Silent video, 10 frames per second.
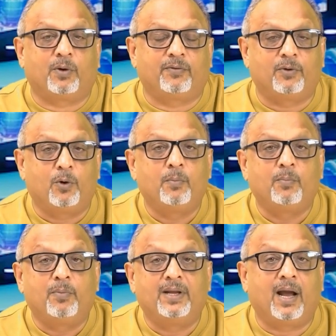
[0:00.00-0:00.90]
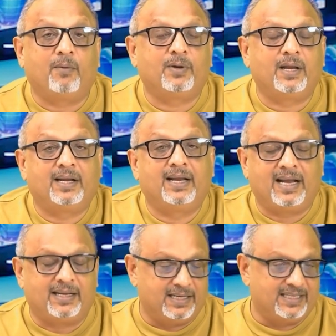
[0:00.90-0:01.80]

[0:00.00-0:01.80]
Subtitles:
a form without a lead